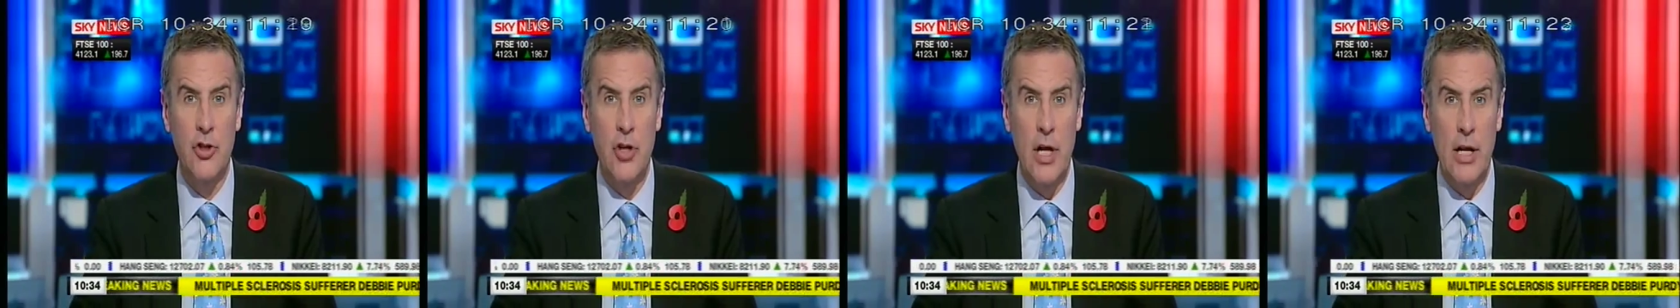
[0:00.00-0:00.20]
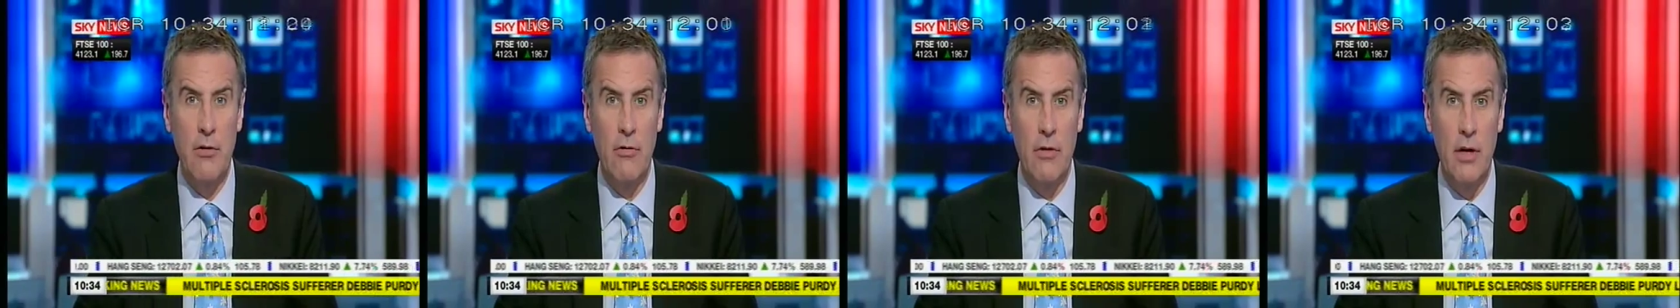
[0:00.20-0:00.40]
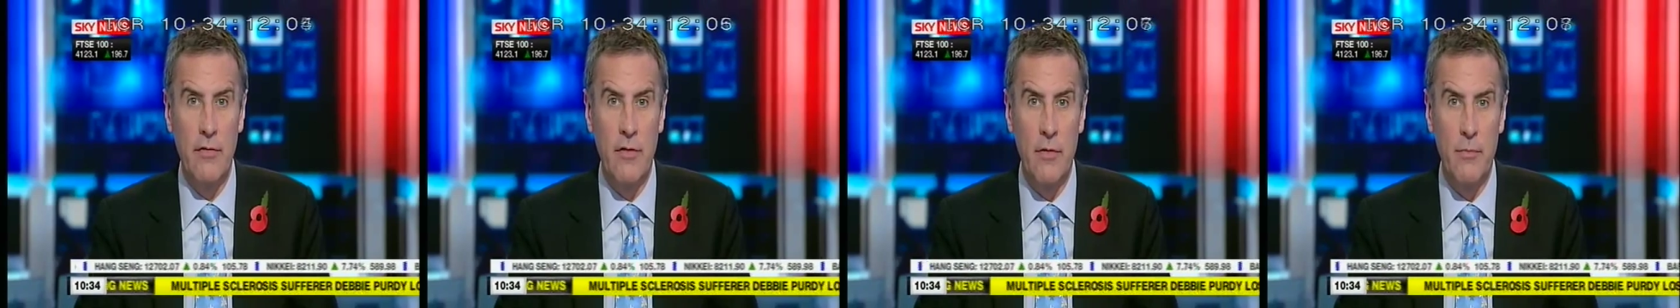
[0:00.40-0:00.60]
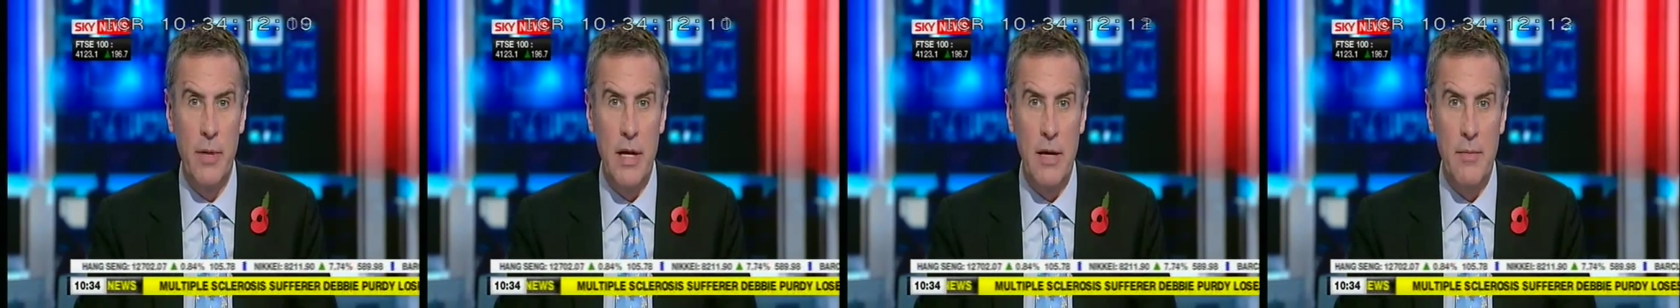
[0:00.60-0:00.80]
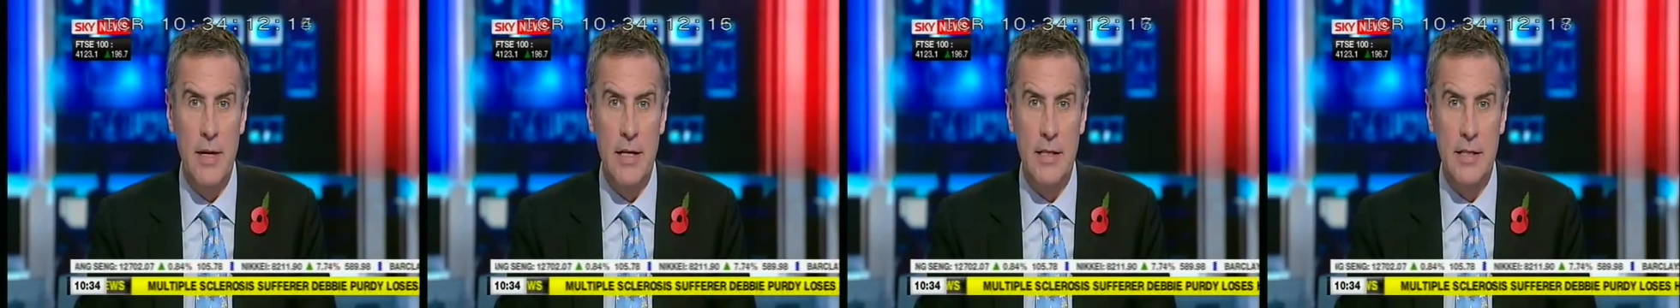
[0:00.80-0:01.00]
General of the
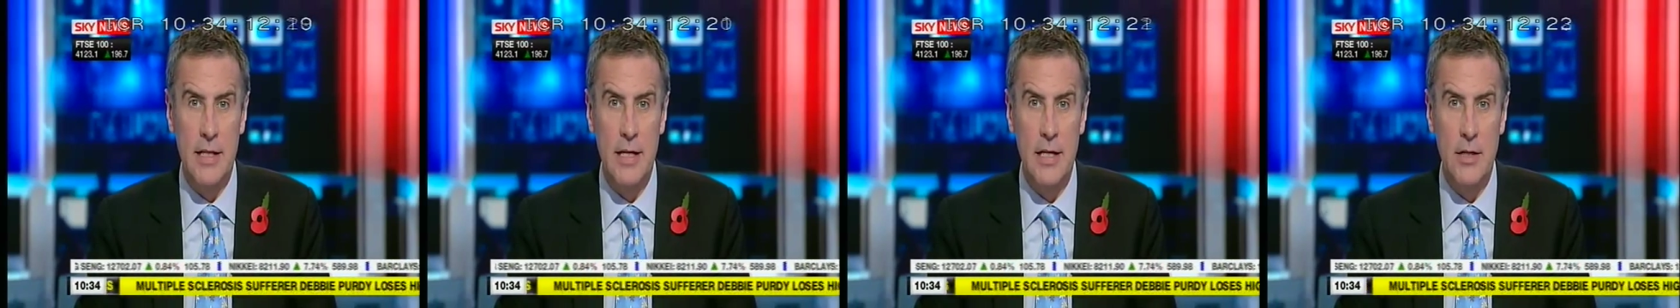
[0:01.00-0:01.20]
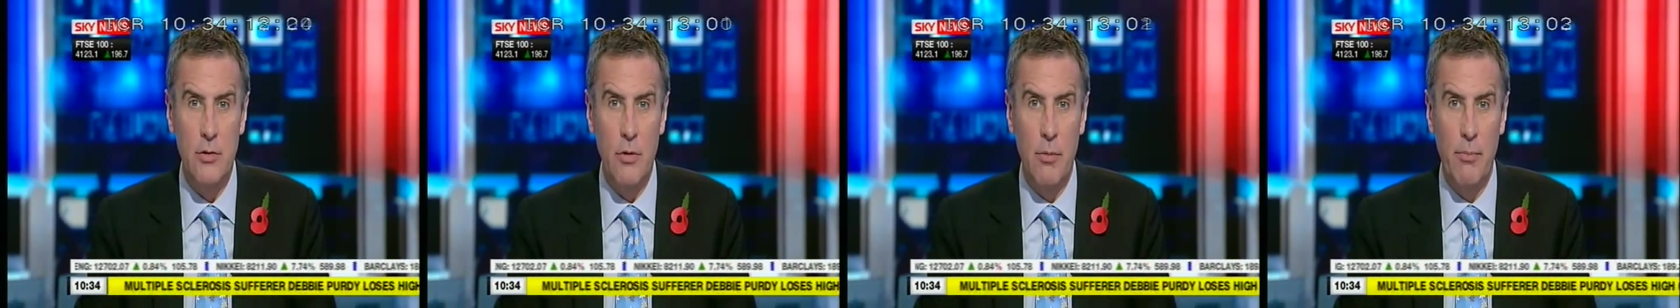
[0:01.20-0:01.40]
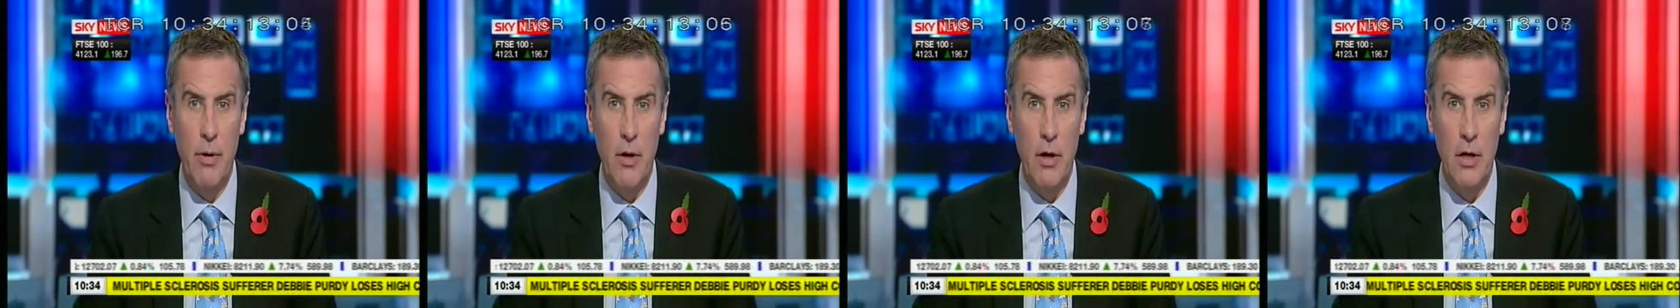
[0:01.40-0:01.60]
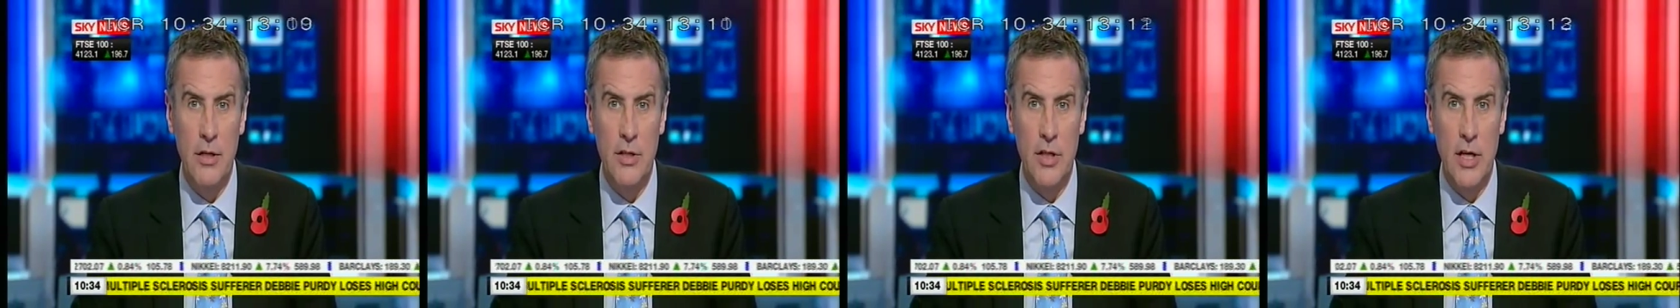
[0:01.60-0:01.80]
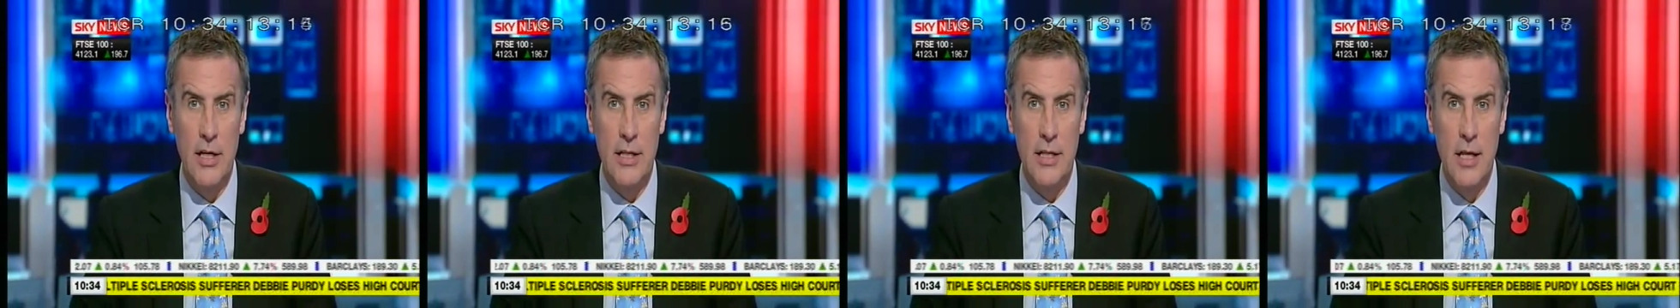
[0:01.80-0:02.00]
BBC to
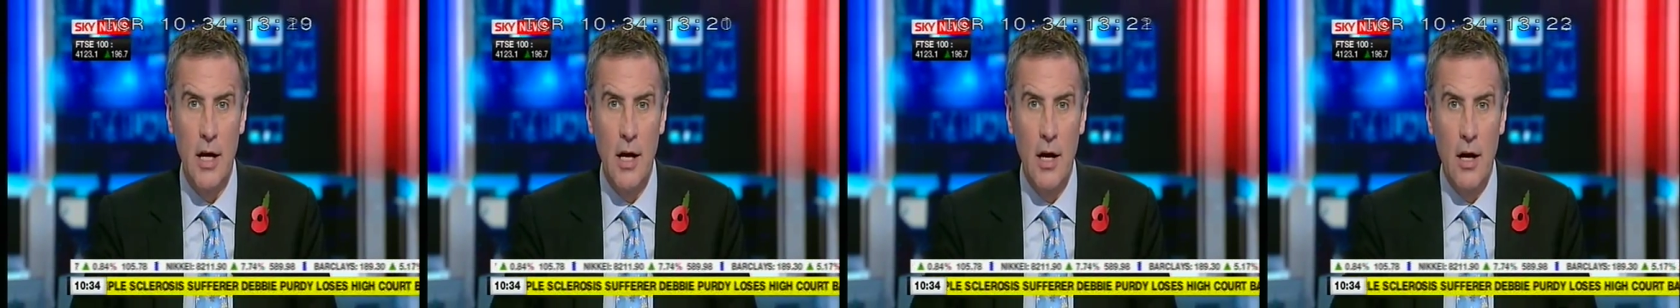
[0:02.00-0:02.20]
apologise